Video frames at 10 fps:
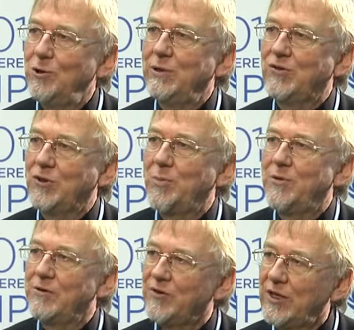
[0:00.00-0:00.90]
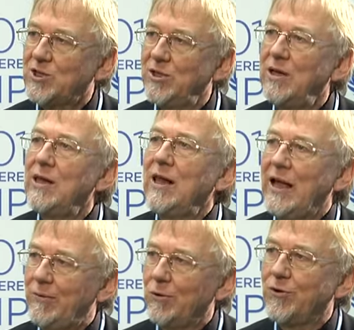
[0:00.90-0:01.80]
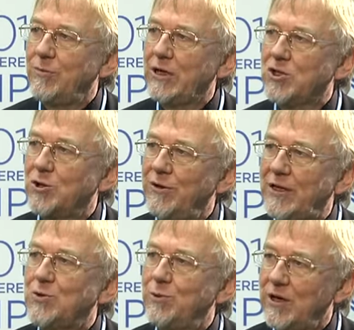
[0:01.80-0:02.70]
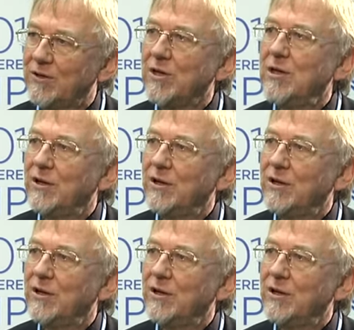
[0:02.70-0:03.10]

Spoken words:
We'd stop the recession, and we'd also make sure that we are